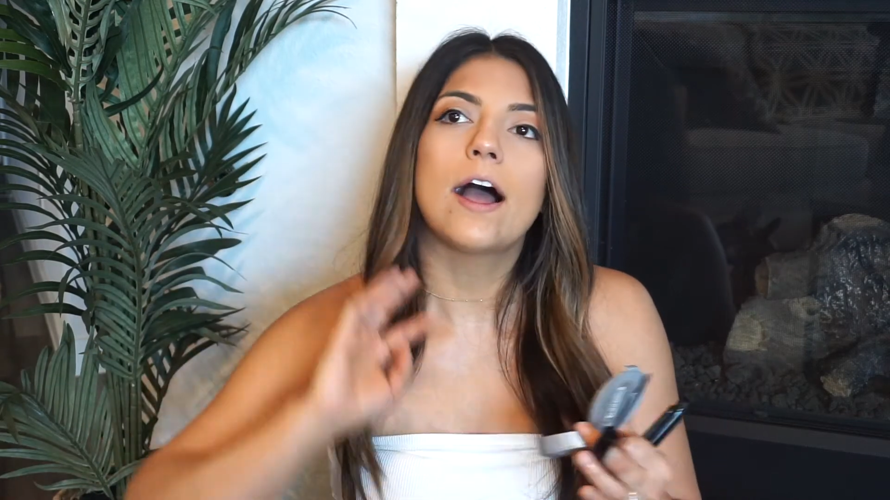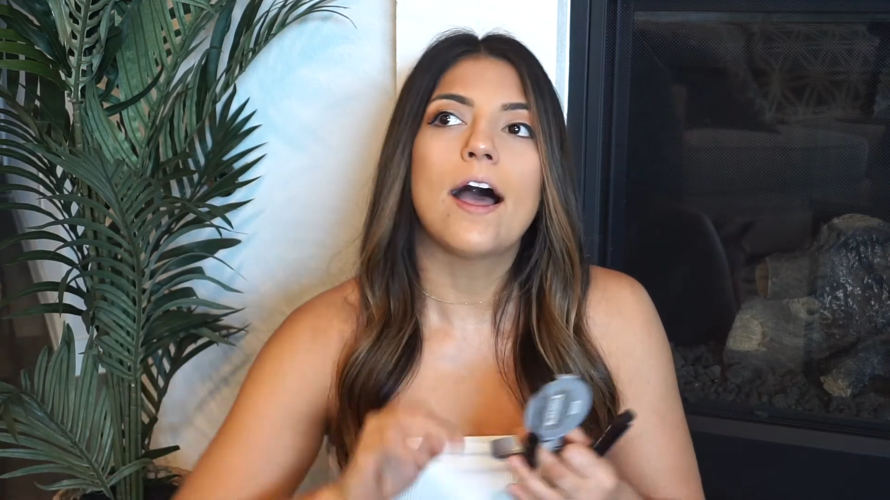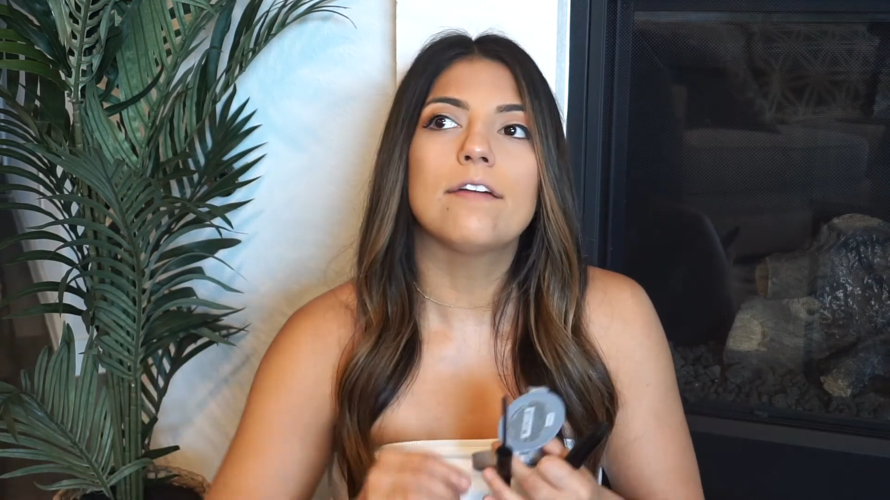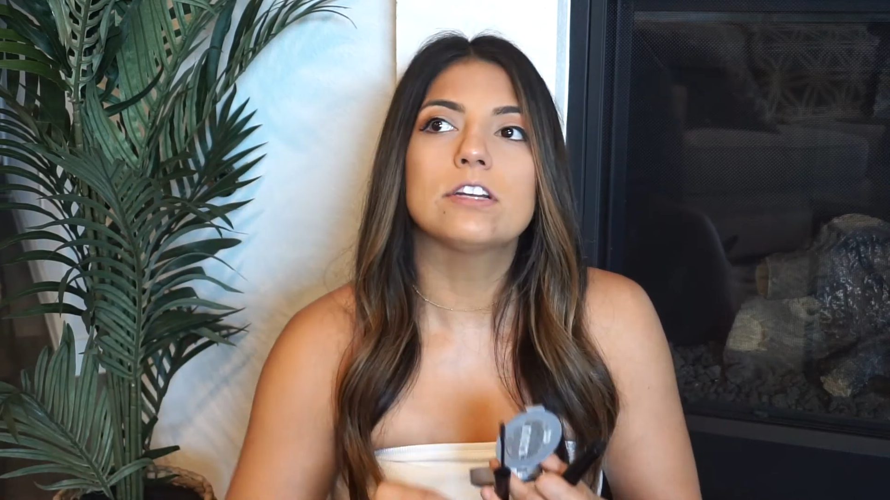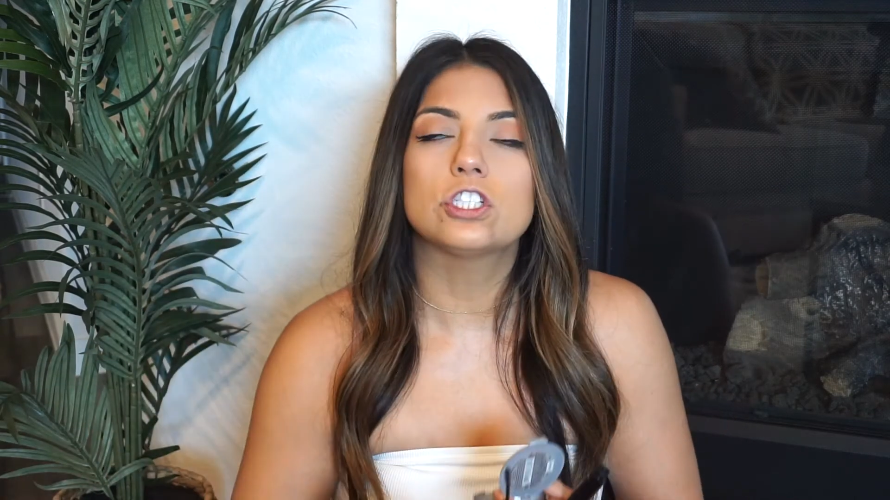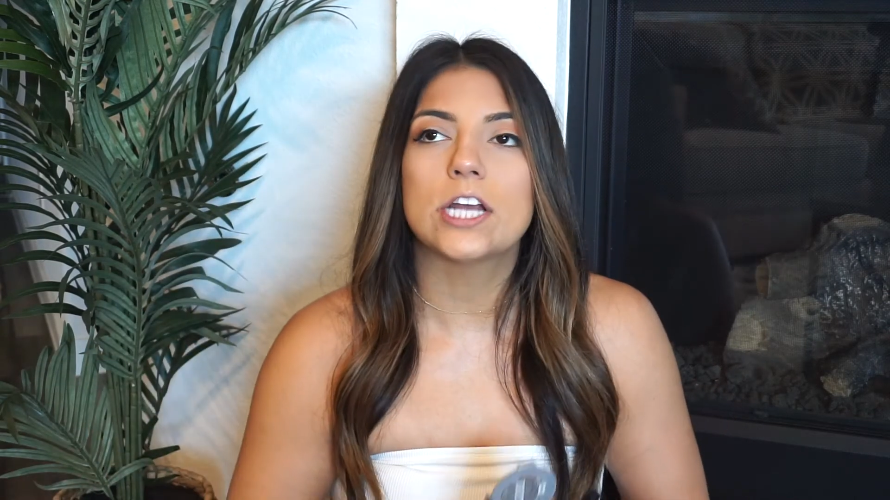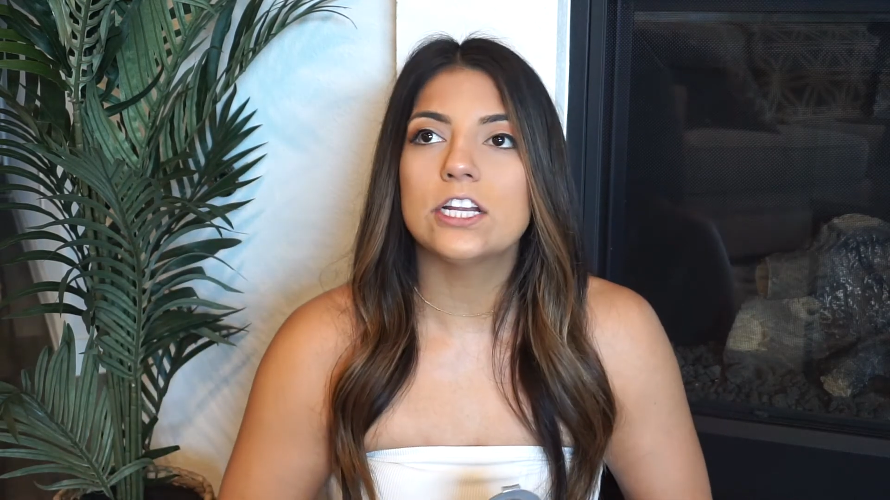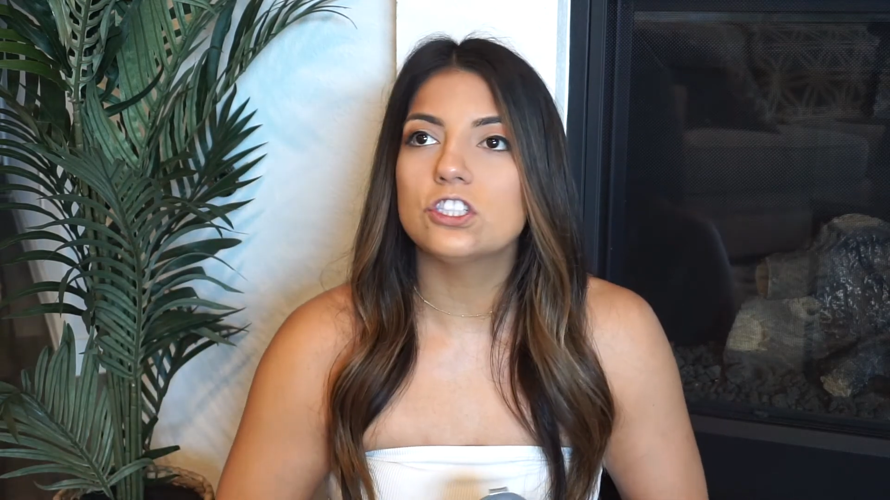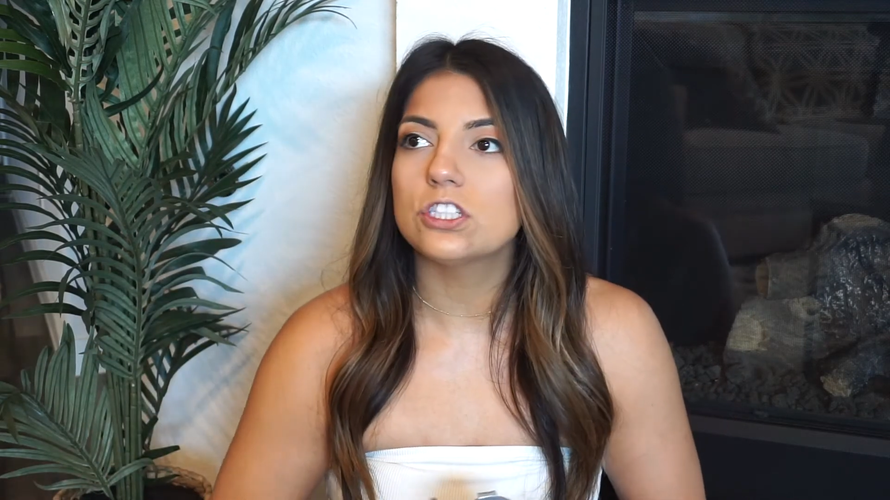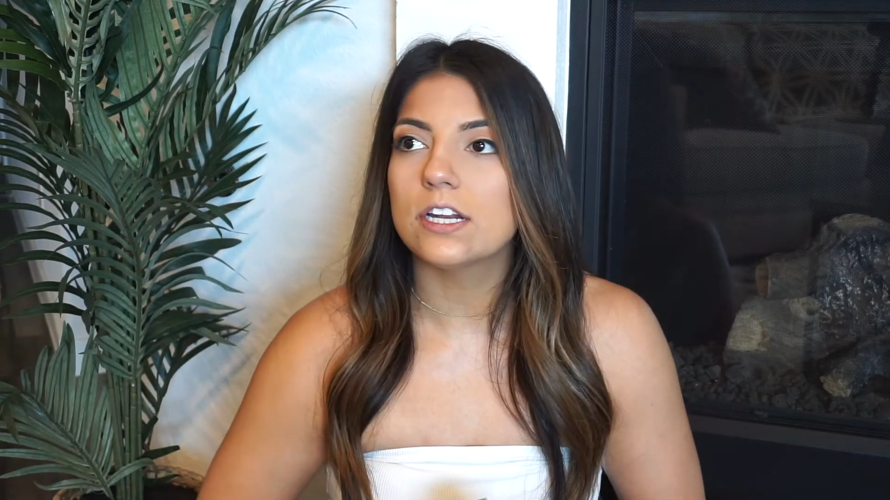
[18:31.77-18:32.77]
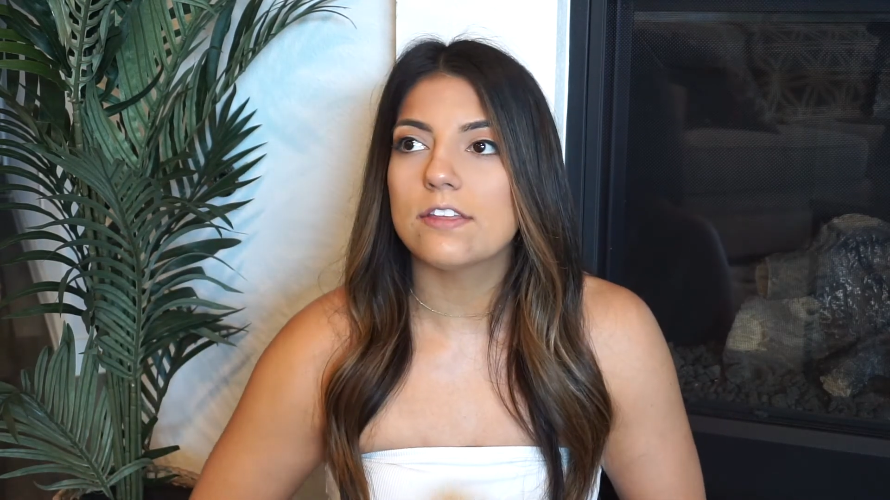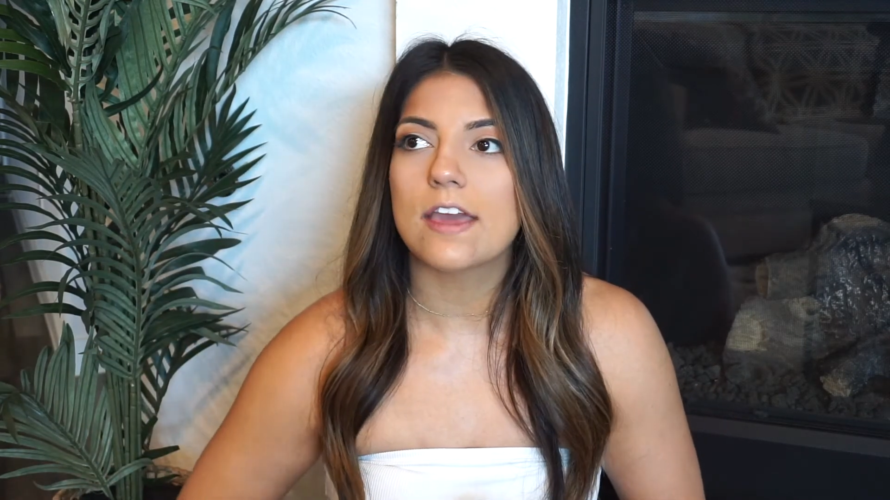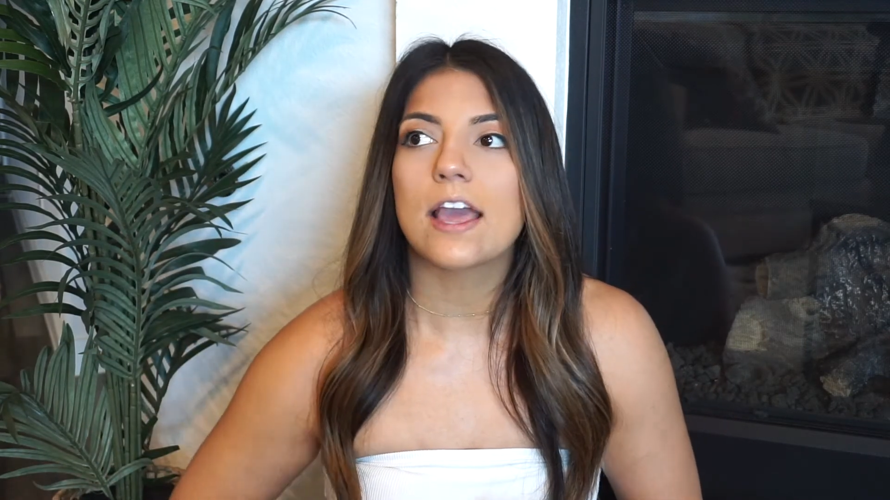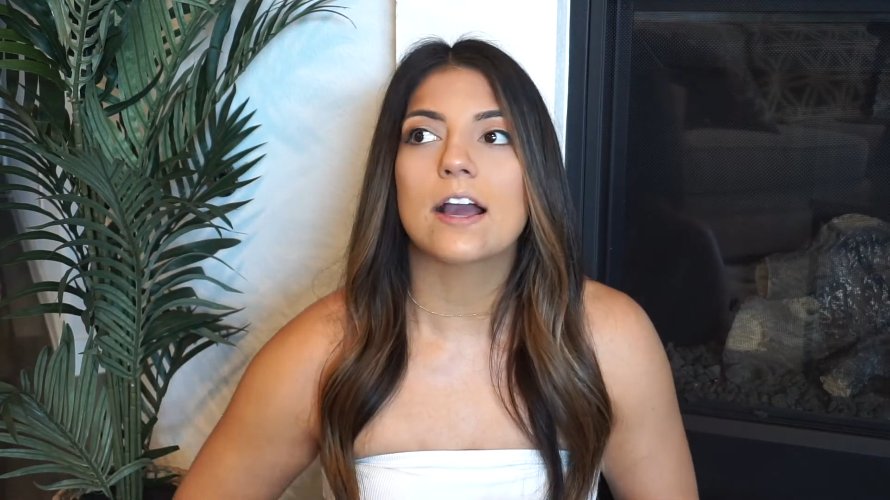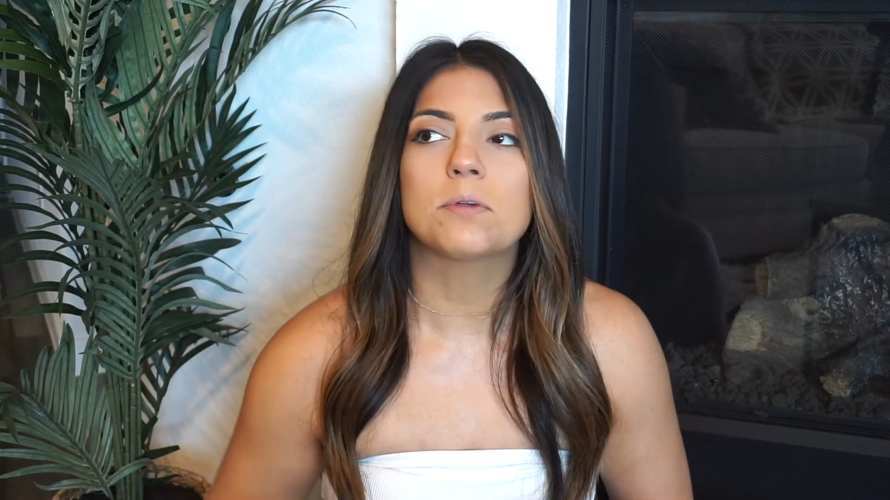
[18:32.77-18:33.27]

I haven't changed anything.